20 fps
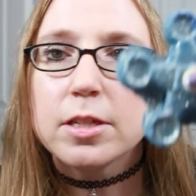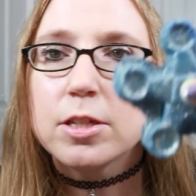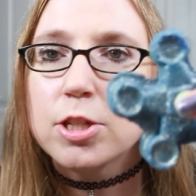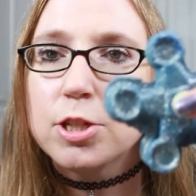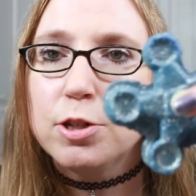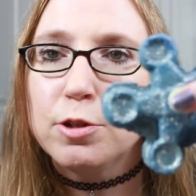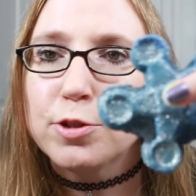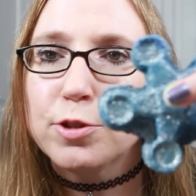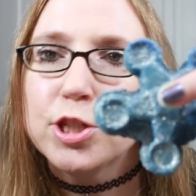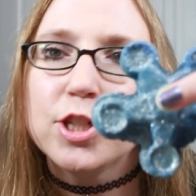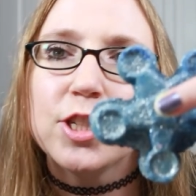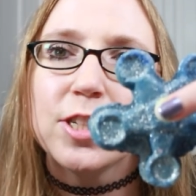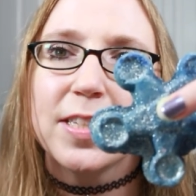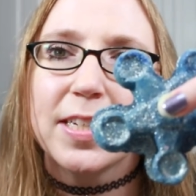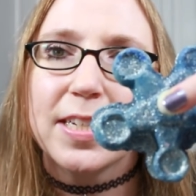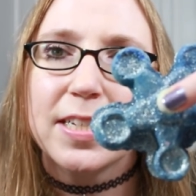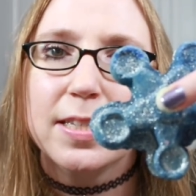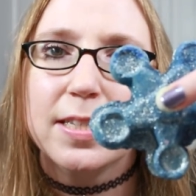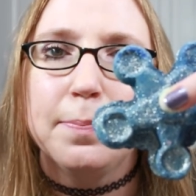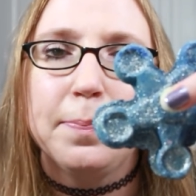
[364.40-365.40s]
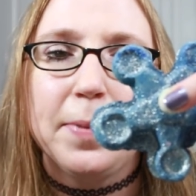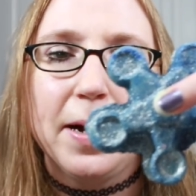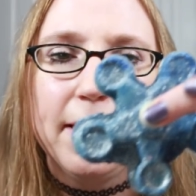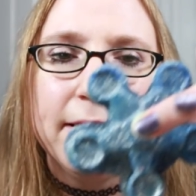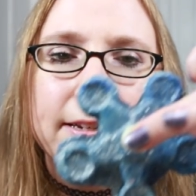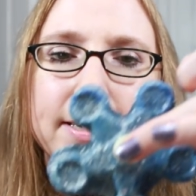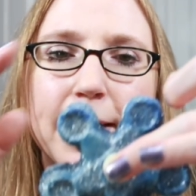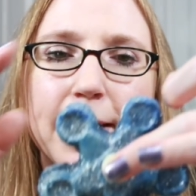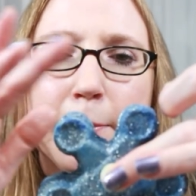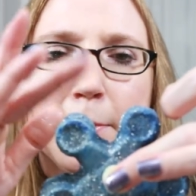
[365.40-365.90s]
So to just like sit by
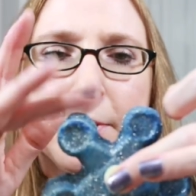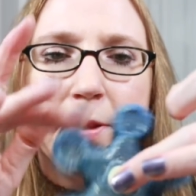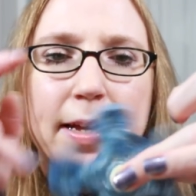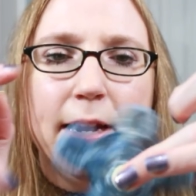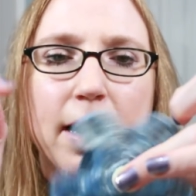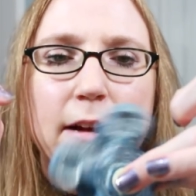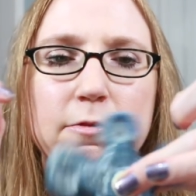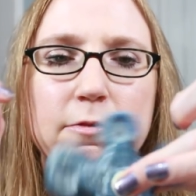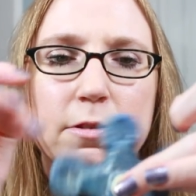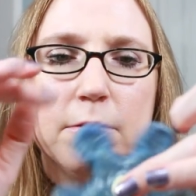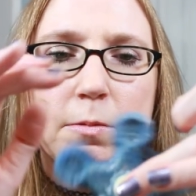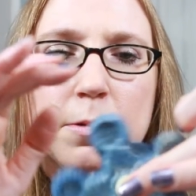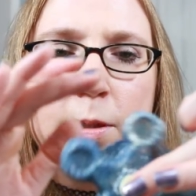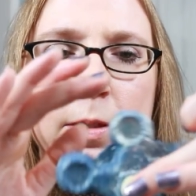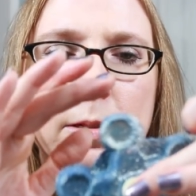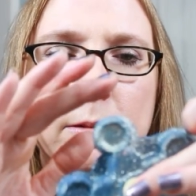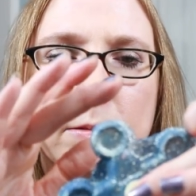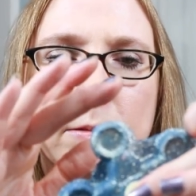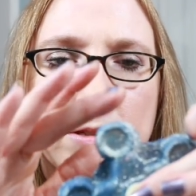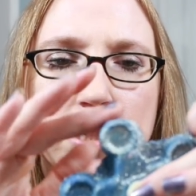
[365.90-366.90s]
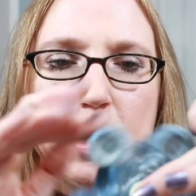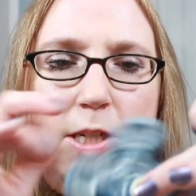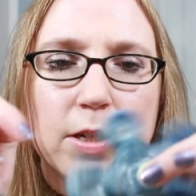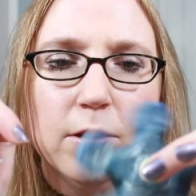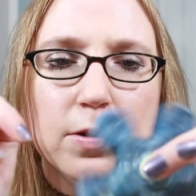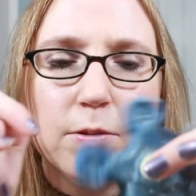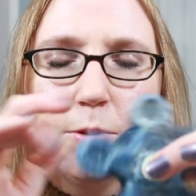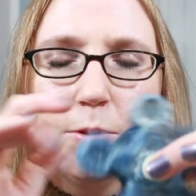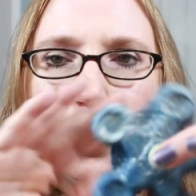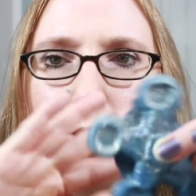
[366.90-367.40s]
the tub and let everyone, you
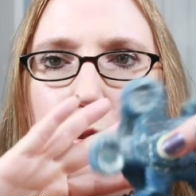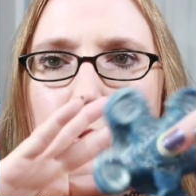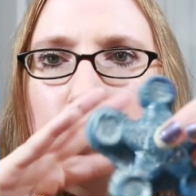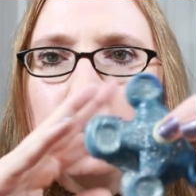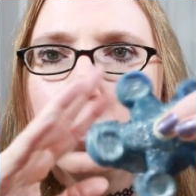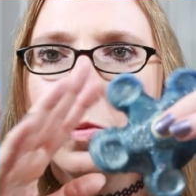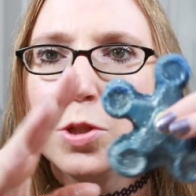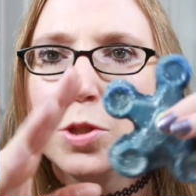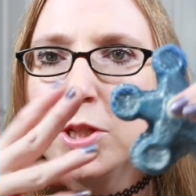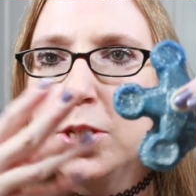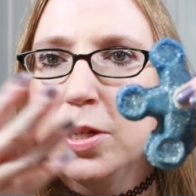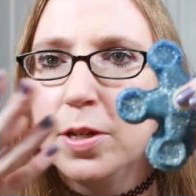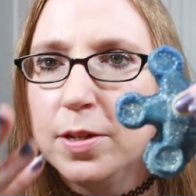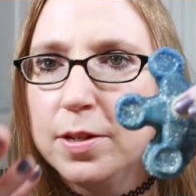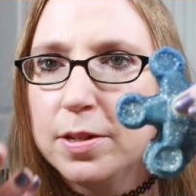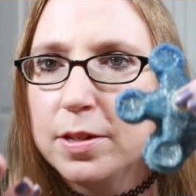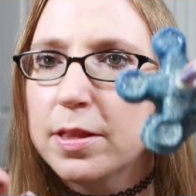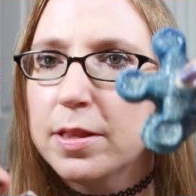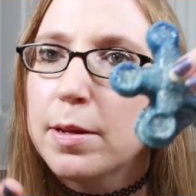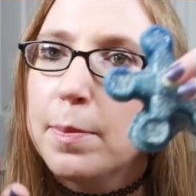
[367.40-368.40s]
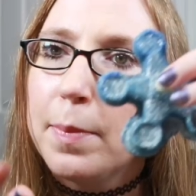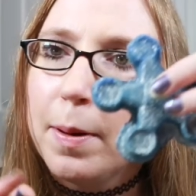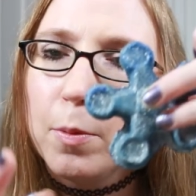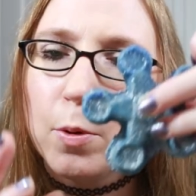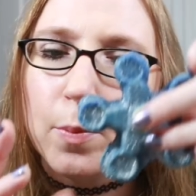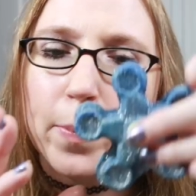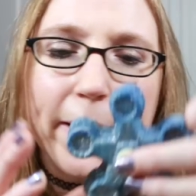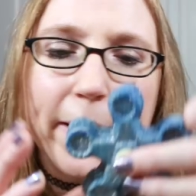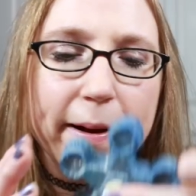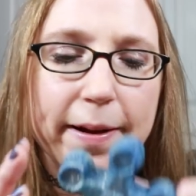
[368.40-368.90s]
know, use the
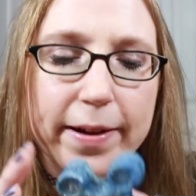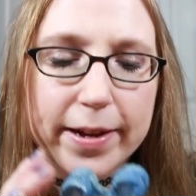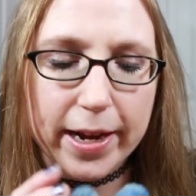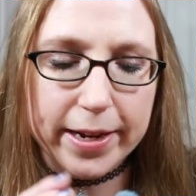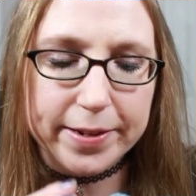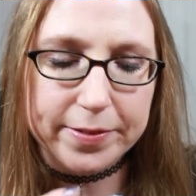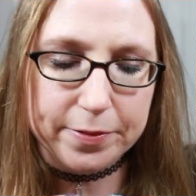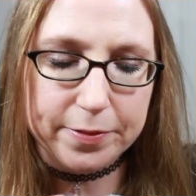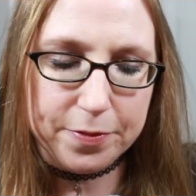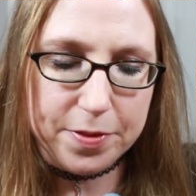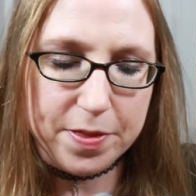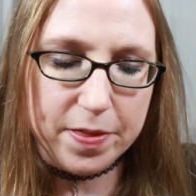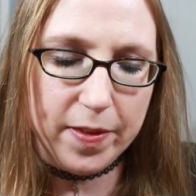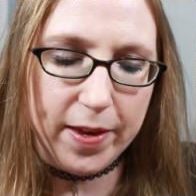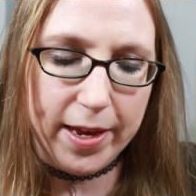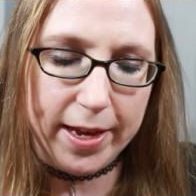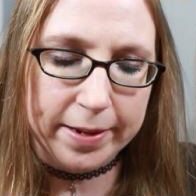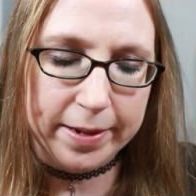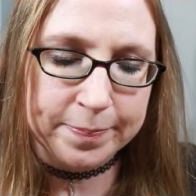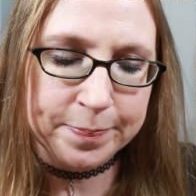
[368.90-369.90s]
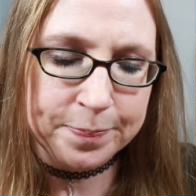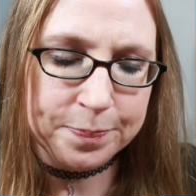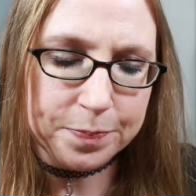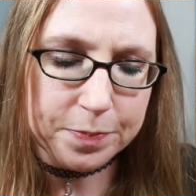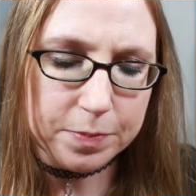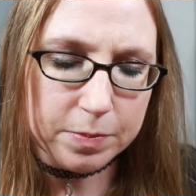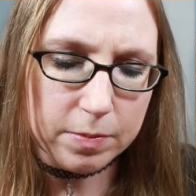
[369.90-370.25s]
bubble bar kind of thing.